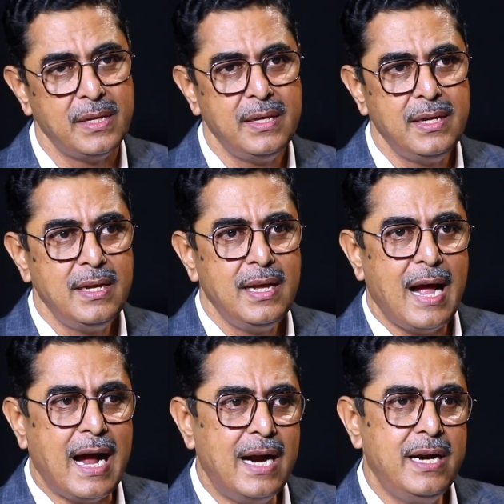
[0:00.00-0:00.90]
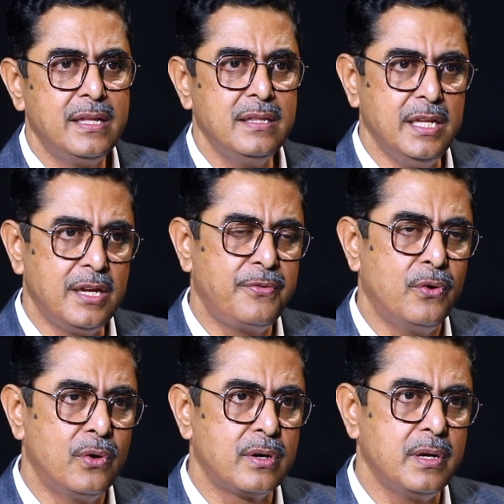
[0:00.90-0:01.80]
Mm-hmm. And
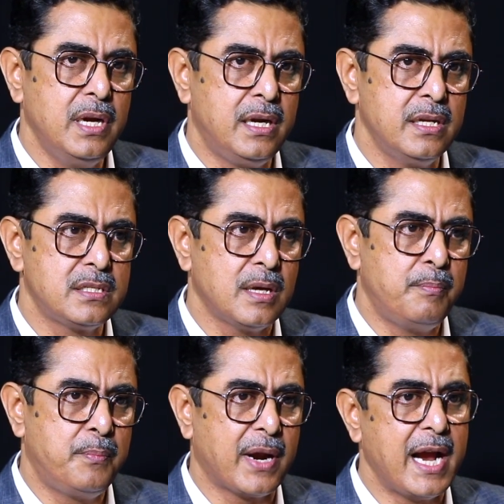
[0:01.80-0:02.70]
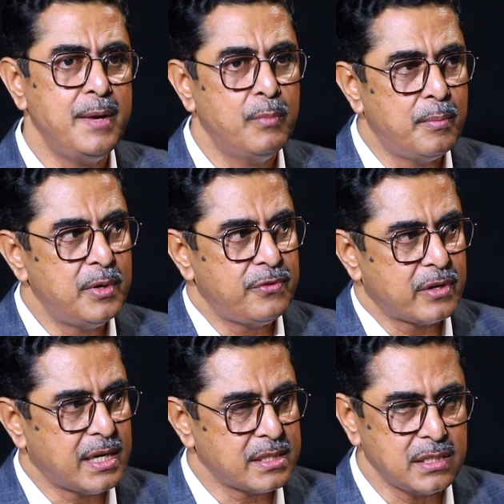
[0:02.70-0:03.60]
therefore, it is a pride moment
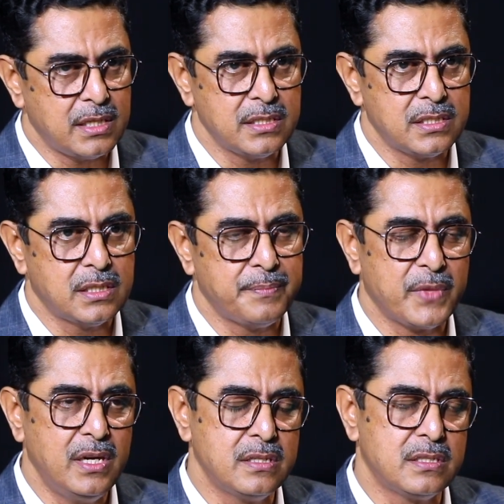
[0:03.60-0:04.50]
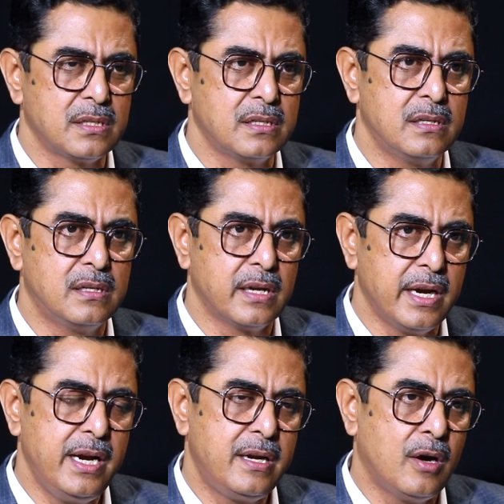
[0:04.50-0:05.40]
for us. It is a
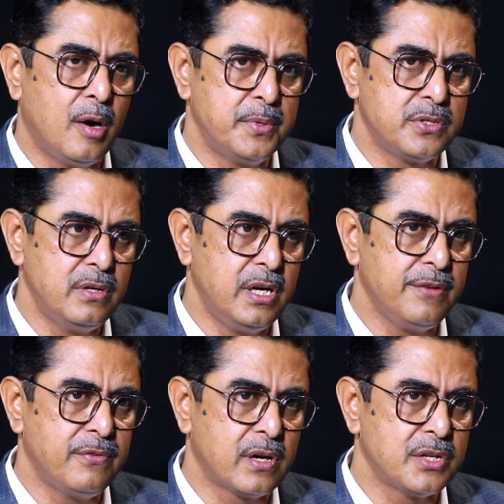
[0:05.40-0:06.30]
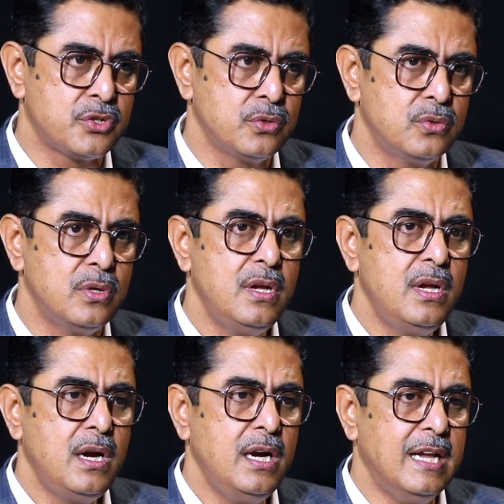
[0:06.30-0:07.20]
great opportunity for us to
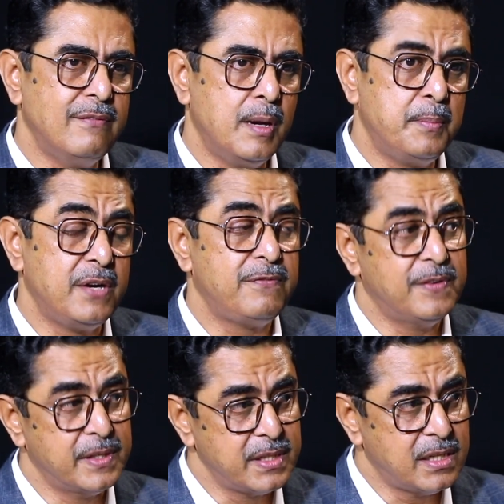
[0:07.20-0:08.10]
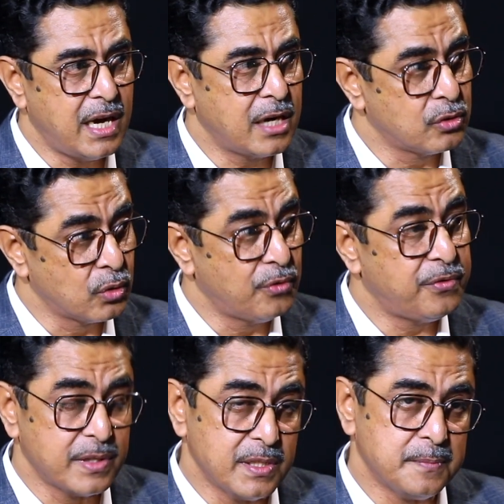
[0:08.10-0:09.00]
develop it further and grow
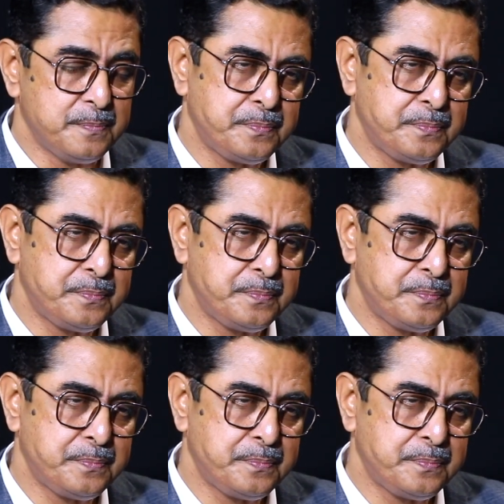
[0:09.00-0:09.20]
further.